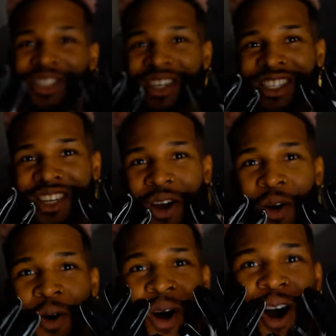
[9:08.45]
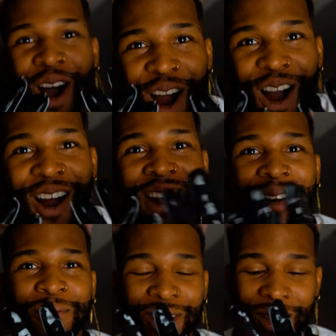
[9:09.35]
joints go
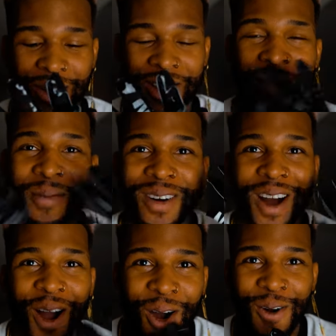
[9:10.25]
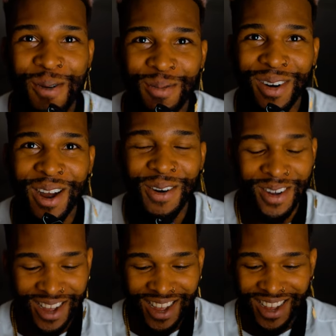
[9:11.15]
hard, bro. Come on, bro.
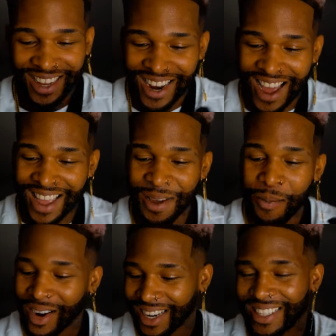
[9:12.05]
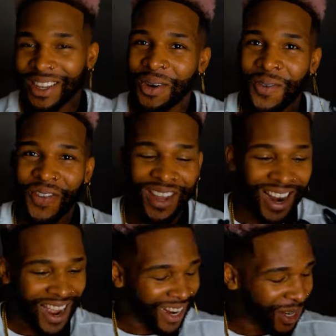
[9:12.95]
Like, you put these on, feel
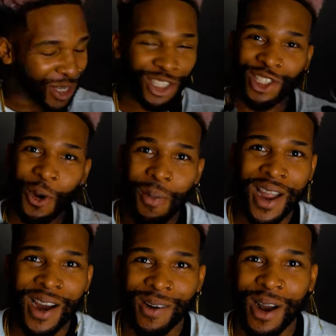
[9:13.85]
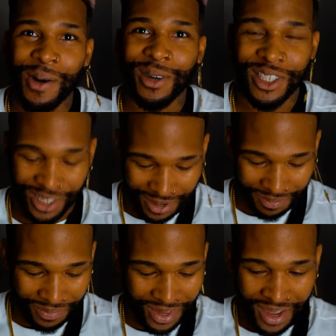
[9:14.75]
like a little superhero or
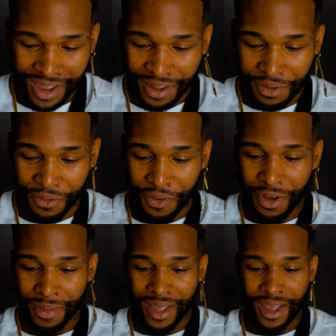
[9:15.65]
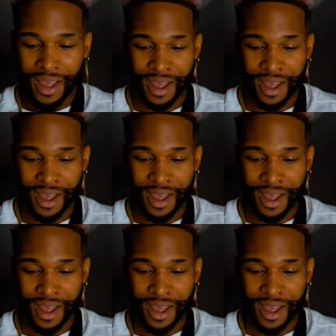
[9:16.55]
something. You feel me?